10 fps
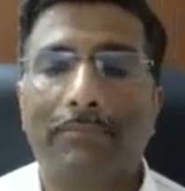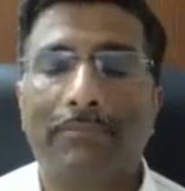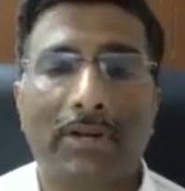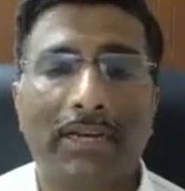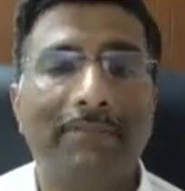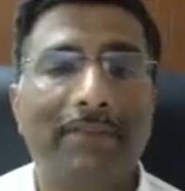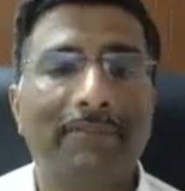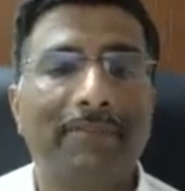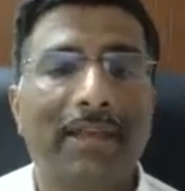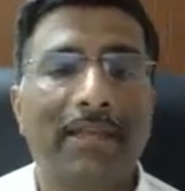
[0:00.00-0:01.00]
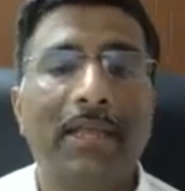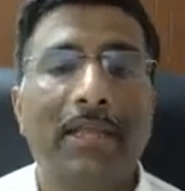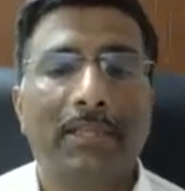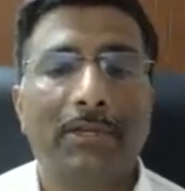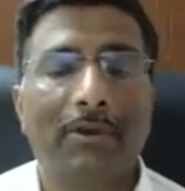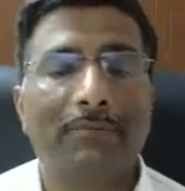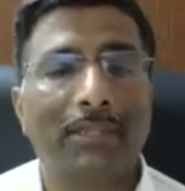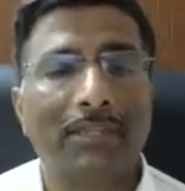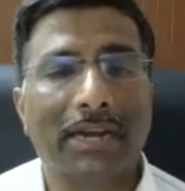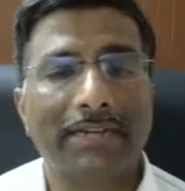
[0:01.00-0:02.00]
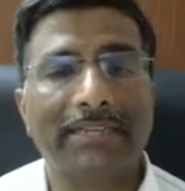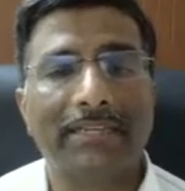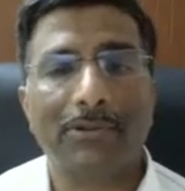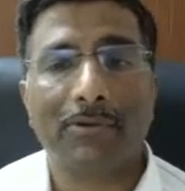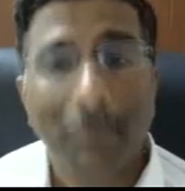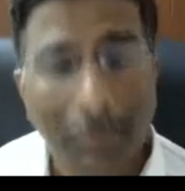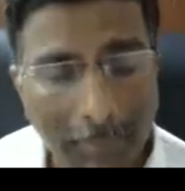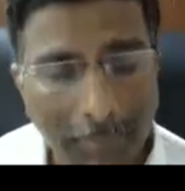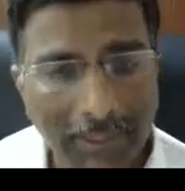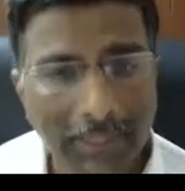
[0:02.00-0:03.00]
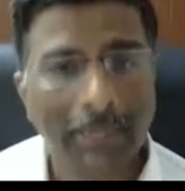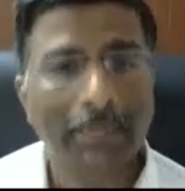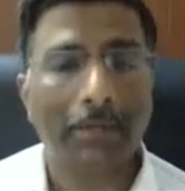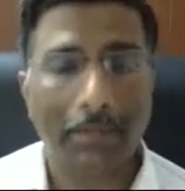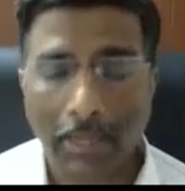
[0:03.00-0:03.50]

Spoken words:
really verify that you have done the right things. You implemented